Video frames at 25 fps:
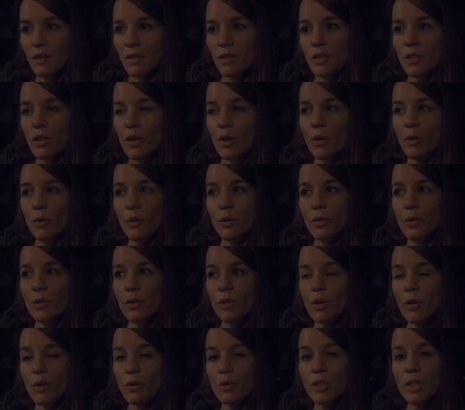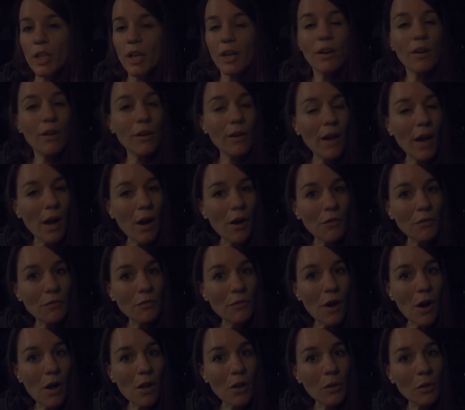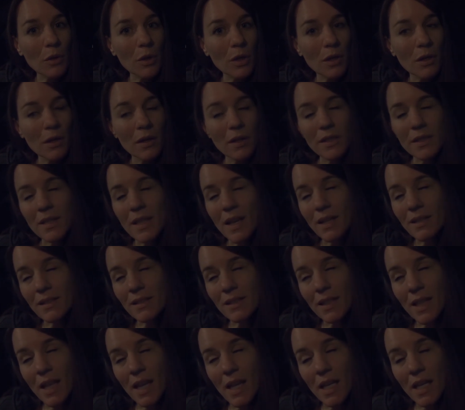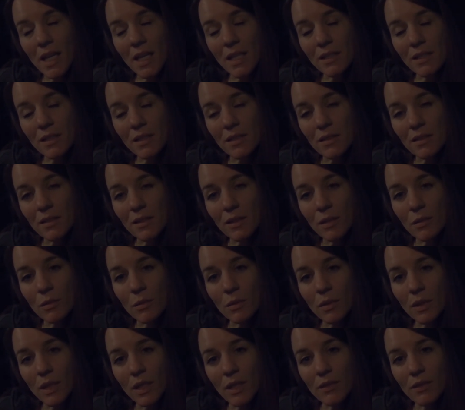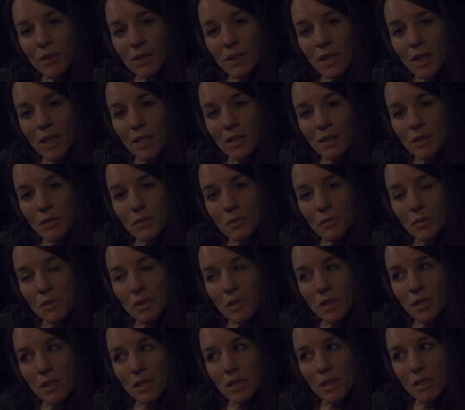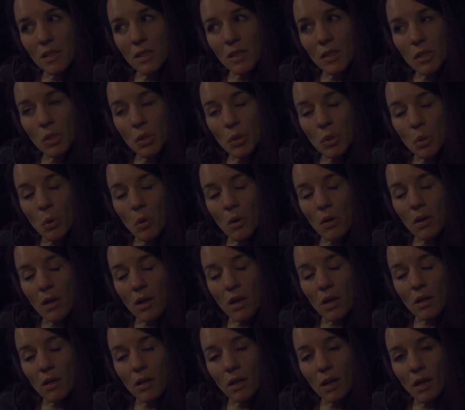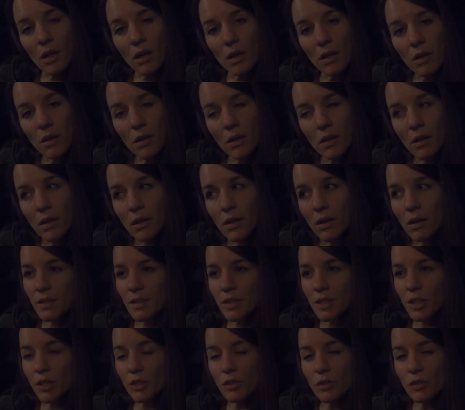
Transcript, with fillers: so you can go check her out, follow her, and yes, ladies, you will even get to see Jordan. She